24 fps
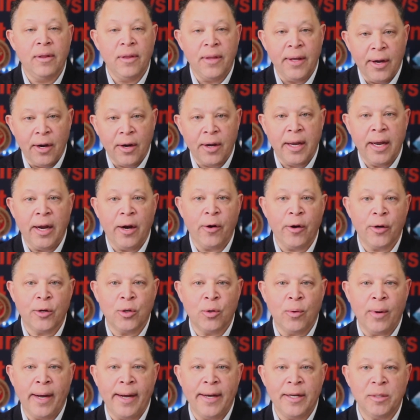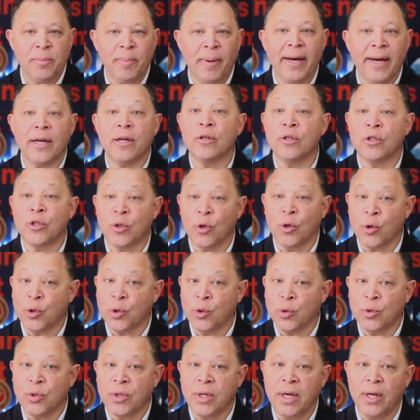They're characterized by
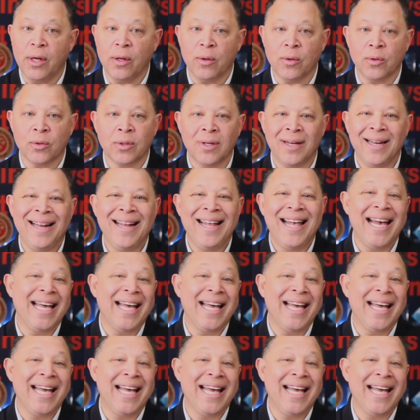social skills